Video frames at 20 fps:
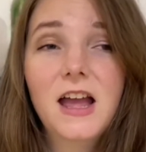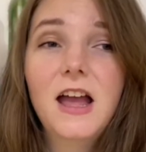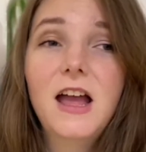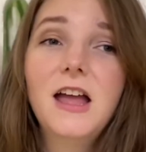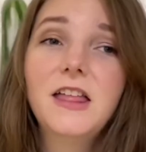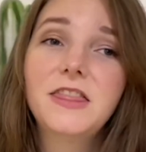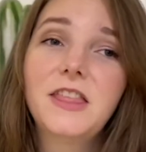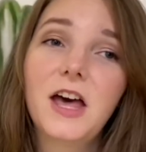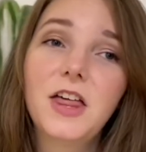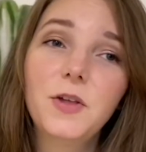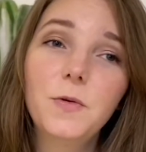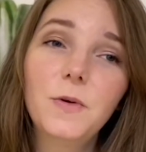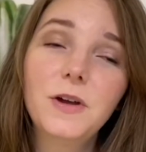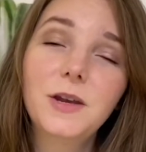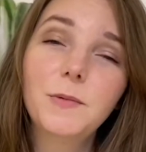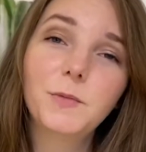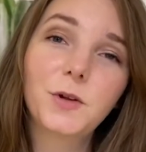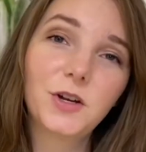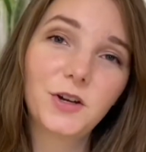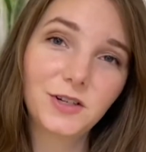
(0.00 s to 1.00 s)
The other one
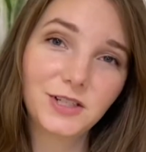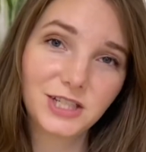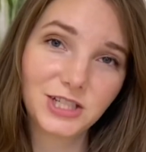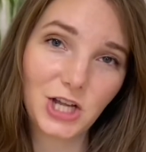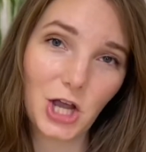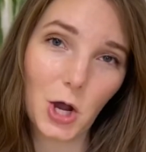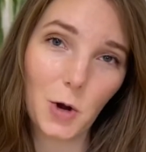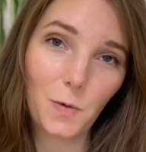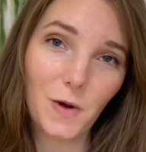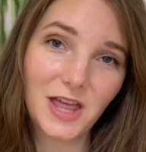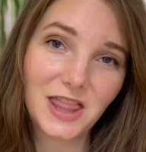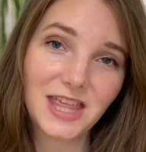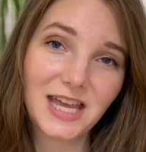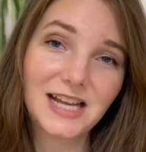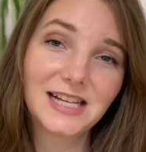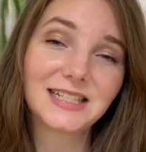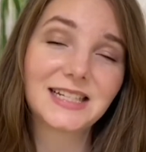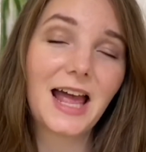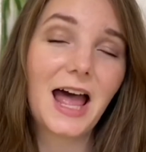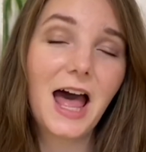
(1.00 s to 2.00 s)
I'm going to go with
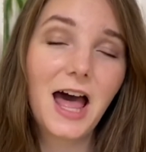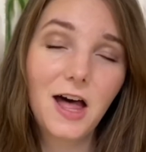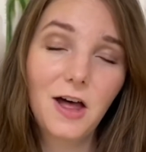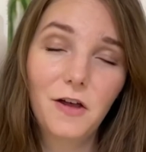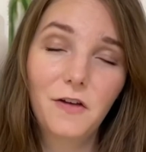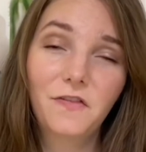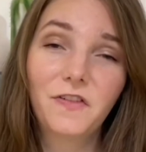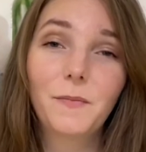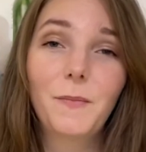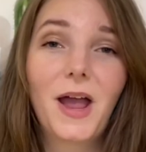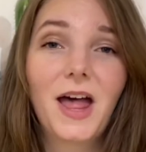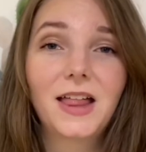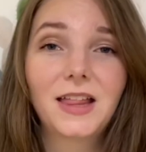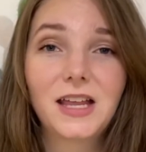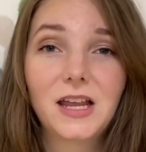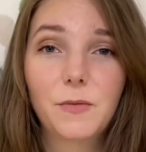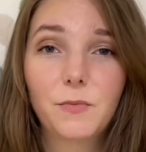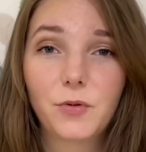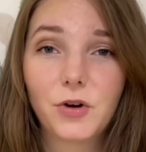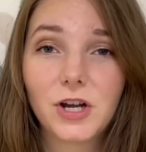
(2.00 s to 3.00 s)
is Elle from
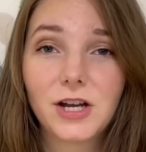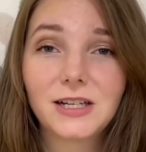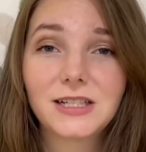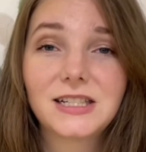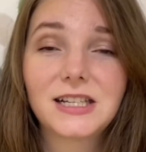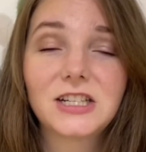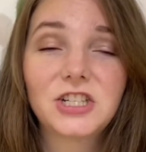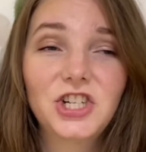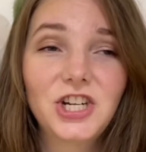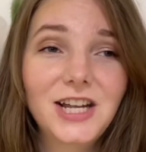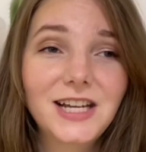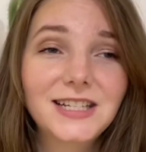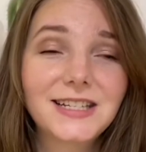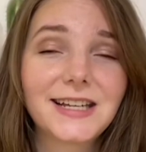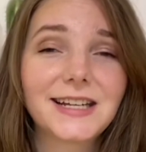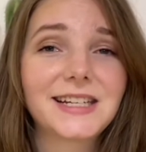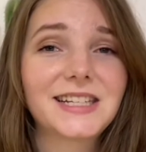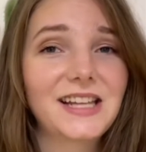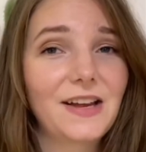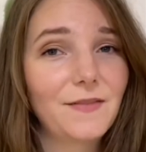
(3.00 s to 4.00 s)
Elliot Brooks. She has
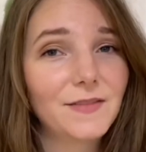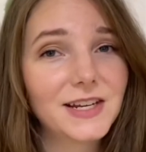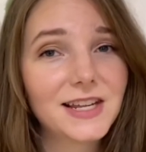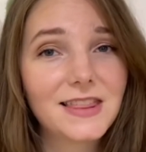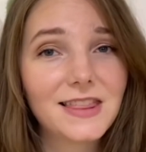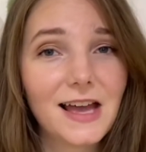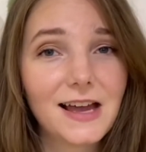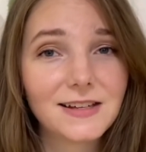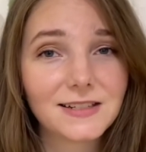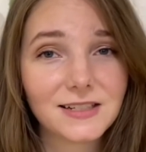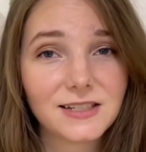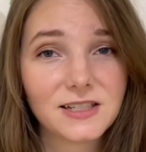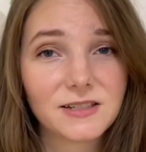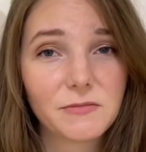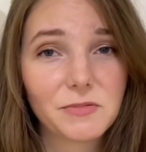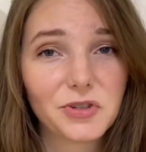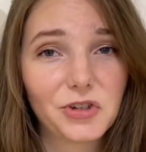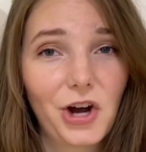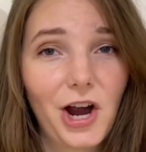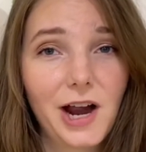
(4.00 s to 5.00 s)
like 70,000
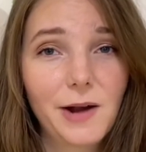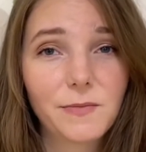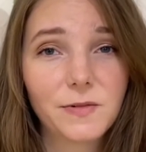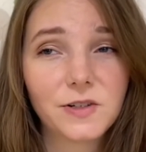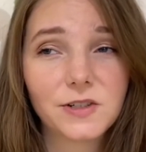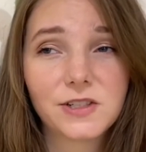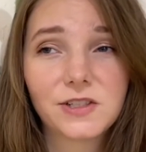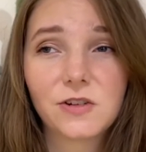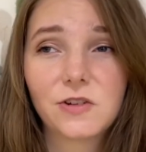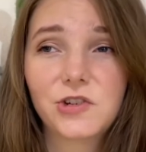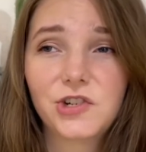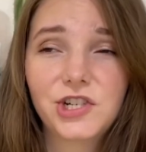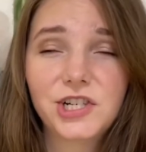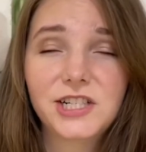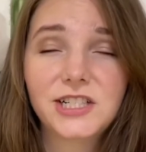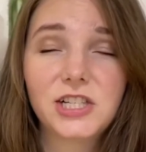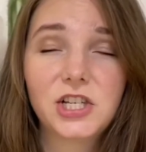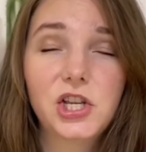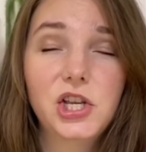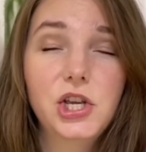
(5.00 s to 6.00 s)
subscribers, so
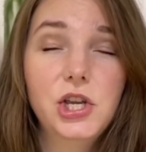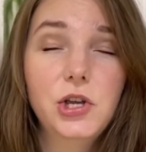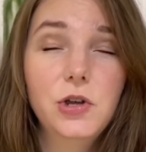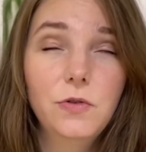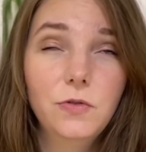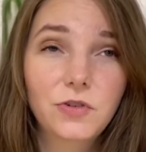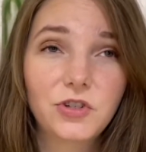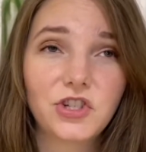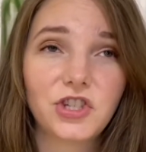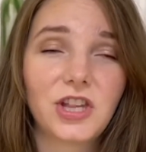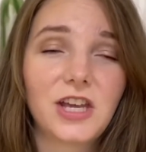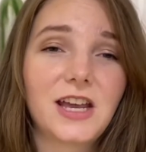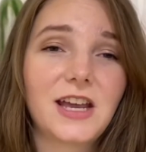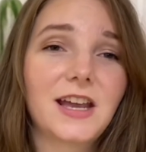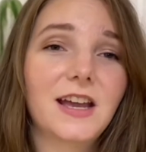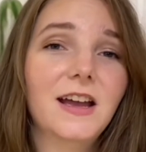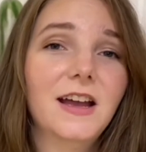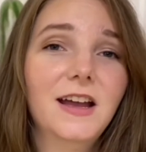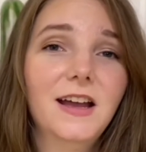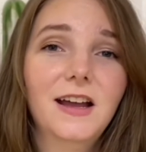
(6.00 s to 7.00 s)
she's
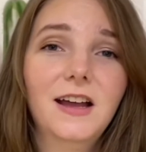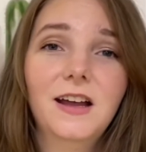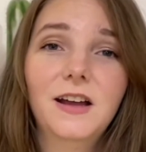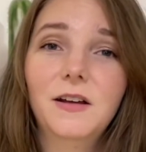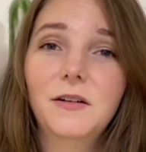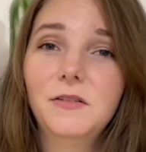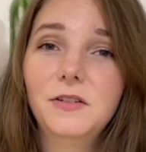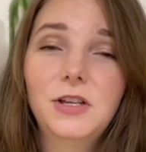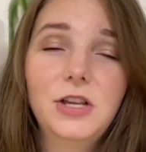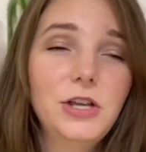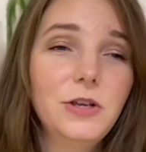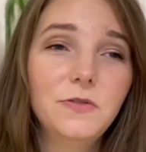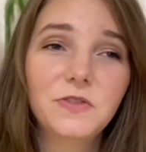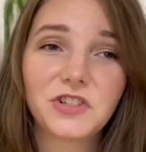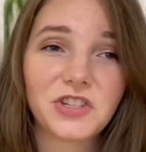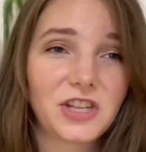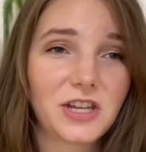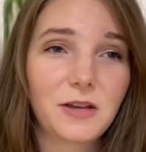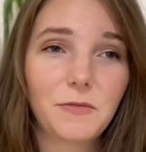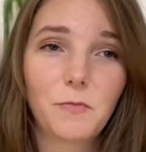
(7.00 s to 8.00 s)
hugely,
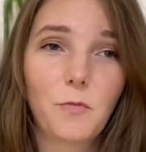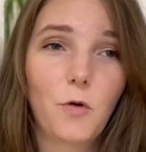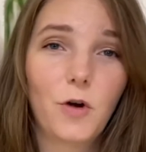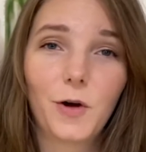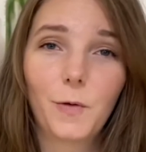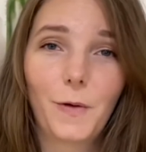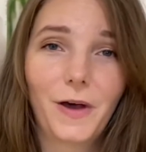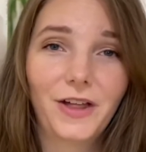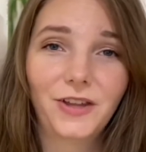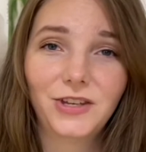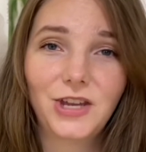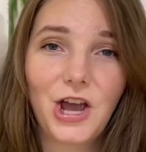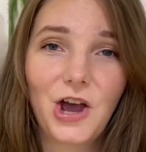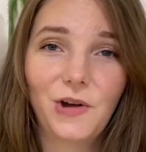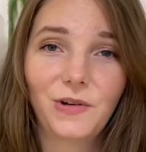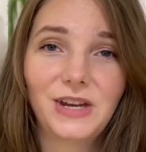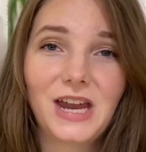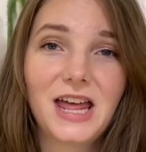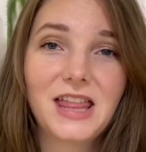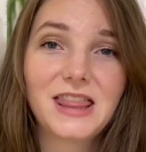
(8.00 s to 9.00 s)
hugely more
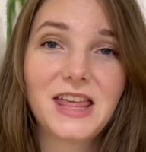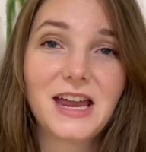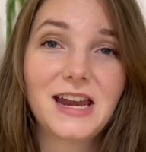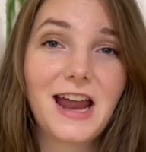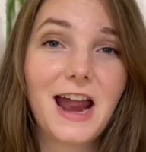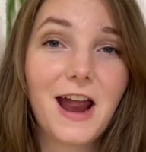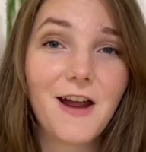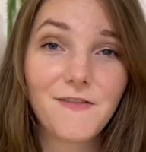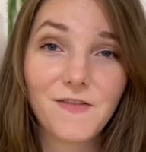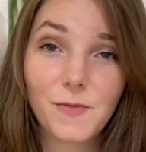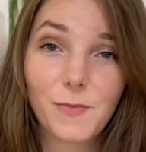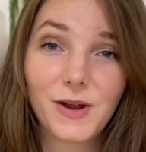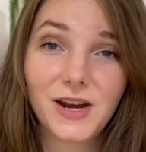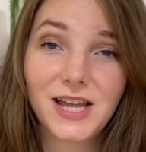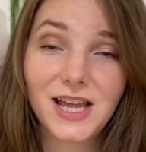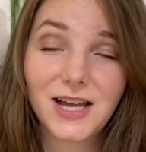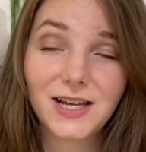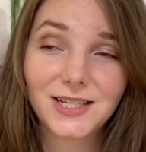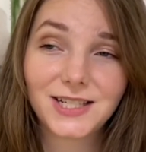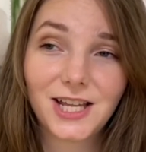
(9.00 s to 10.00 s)
well-known than
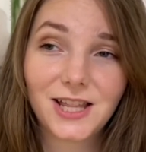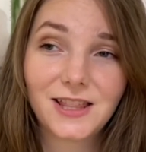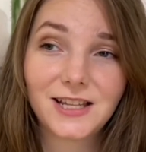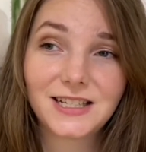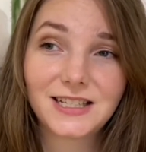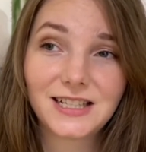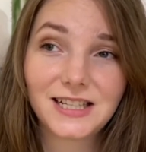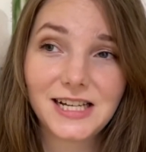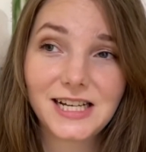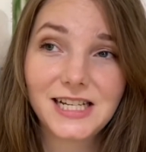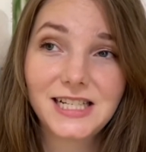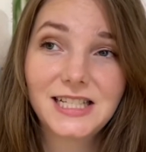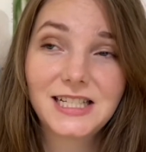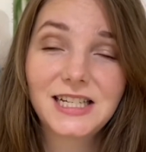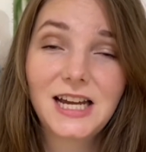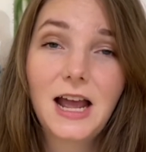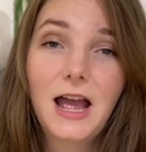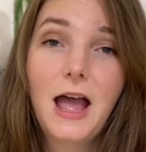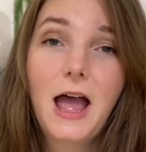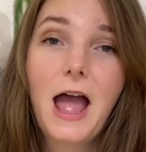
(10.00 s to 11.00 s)
everybody else on this
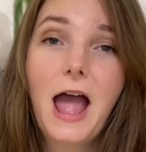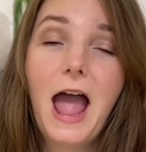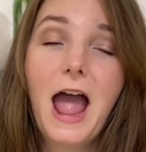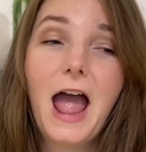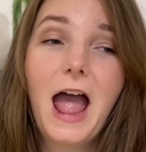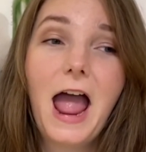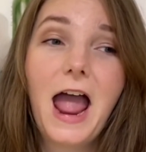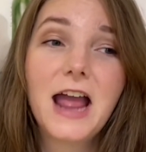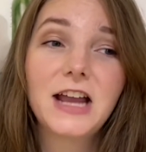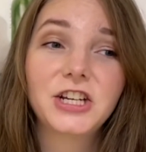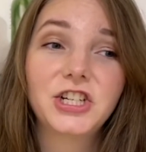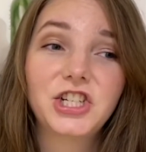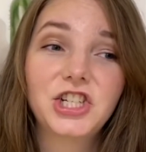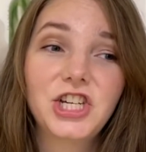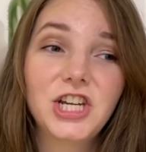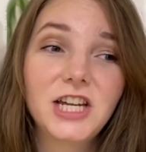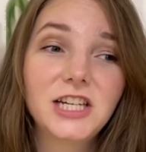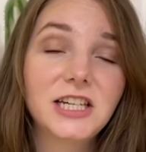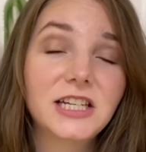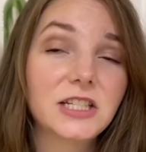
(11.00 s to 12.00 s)
list. And
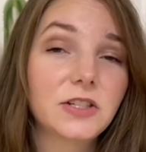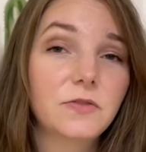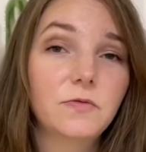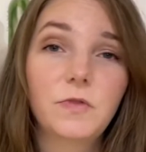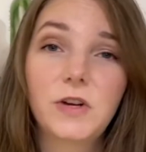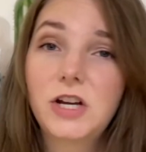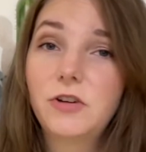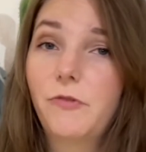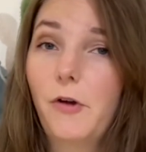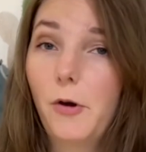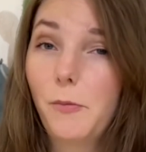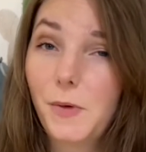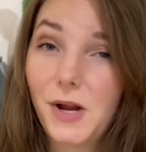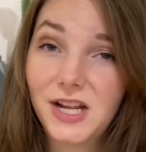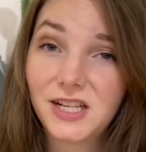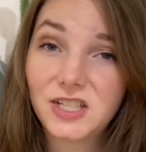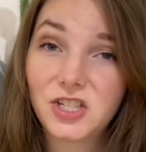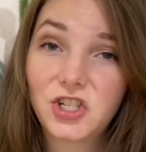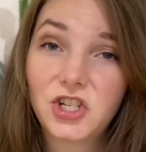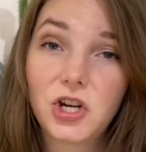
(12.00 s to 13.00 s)
she doesn't read romance.